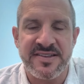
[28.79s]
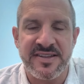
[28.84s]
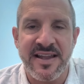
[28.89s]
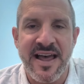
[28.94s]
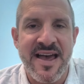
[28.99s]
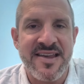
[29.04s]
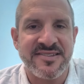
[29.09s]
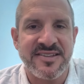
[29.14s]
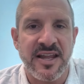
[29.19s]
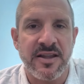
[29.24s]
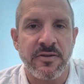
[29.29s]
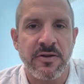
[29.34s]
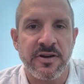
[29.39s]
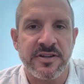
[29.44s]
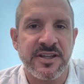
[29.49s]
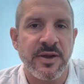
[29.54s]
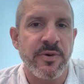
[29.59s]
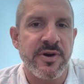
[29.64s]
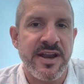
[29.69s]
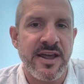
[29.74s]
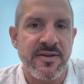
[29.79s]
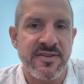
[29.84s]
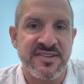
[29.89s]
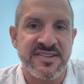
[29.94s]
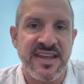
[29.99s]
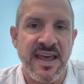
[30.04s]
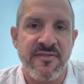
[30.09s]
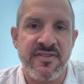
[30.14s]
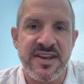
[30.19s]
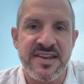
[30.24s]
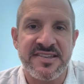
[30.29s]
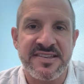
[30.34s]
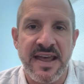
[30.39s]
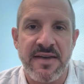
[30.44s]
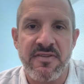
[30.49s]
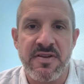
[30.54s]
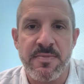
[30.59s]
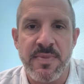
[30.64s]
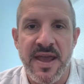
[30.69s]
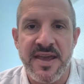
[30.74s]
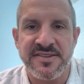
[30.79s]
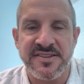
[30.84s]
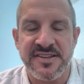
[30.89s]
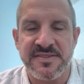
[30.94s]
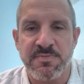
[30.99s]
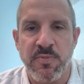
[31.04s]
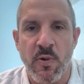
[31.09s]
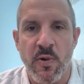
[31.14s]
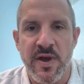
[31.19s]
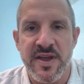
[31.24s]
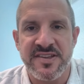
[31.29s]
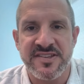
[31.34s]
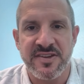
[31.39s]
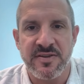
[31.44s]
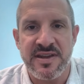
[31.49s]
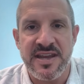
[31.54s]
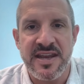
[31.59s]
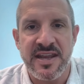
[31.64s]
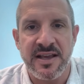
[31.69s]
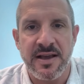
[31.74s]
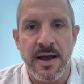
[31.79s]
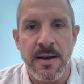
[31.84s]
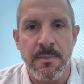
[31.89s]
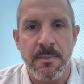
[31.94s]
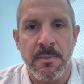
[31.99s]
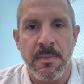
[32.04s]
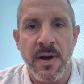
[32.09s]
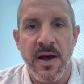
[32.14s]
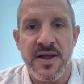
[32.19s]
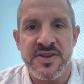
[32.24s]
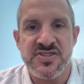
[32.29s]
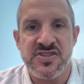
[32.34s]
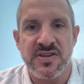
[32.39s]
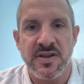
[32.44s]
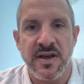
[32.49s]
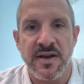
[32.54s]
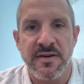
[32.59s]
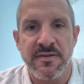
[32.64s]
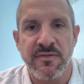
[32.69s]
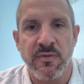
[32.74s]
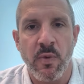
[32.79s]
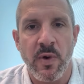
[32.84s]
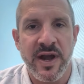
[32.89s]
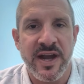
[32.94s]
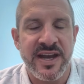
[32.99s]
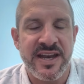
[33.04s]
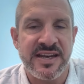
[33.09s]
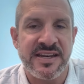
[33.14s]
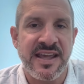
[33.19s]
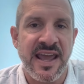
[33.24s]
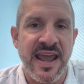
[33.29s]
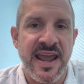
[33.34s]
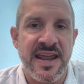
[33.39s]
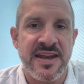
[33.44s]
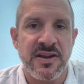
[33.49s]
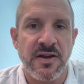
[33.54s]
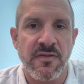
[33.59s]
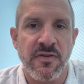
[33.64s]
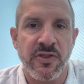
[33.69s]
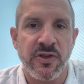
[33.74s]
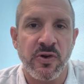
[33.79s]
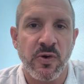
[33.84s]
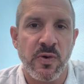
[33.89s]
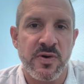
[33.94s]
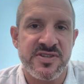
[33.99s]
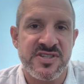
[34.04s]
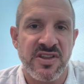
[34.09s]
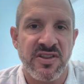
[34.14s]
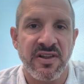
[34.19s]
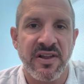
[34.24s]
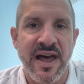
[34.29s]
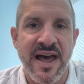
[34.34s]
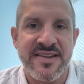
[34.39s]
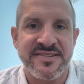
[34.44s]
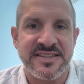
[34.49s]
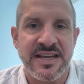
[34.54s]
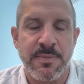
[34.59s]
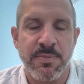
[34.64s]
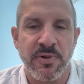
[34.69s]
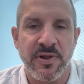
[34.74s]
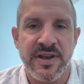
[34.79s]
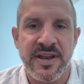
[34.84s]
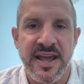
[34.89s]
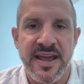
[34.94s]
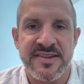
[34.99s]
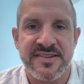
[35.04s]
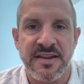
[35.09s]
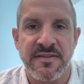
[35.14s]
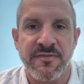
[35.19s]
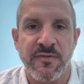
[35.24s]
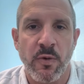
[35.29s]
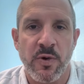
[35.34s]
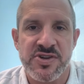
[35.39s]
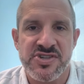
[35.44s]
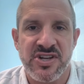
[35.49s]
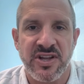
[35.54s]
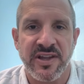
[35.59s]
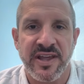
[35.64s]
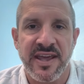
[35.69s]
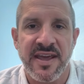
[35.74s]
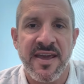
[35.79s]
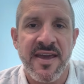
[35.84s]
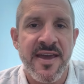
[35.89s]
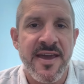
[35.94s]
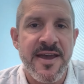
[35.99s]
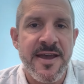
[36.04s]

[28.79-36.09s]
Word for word: Last I looked, they were down 77 basis points, so eating up much of what it had gained over the course of the last couple of days, unfortunately.